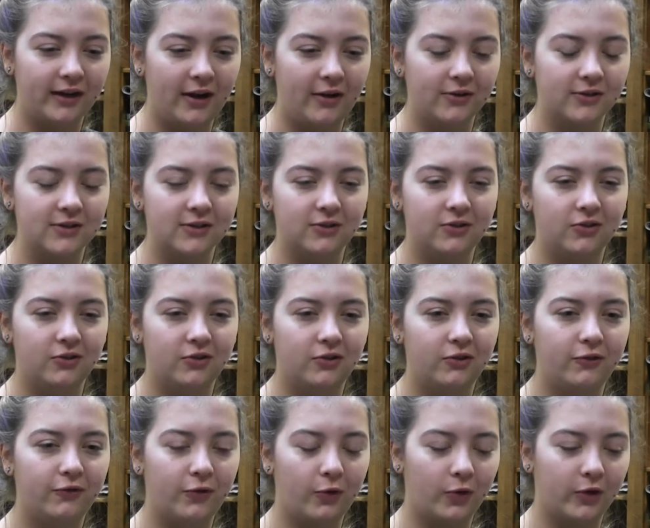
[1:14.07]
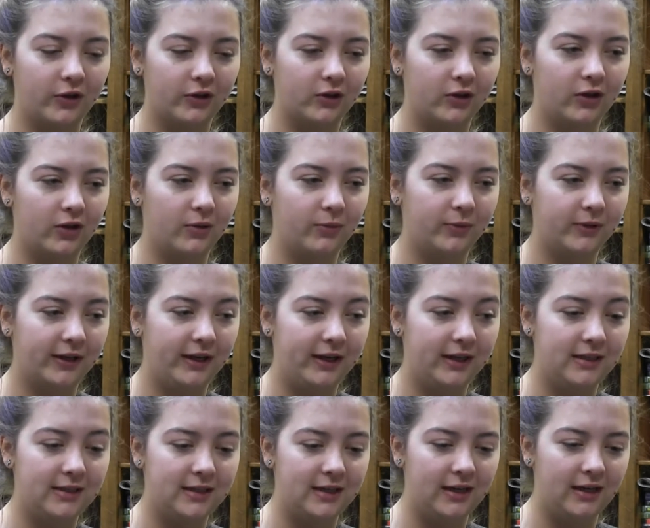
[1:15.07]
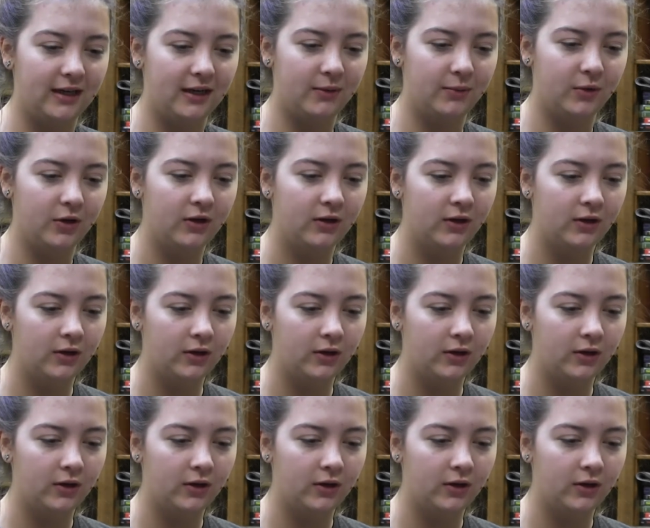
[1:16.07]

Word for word: council, four club, lead team,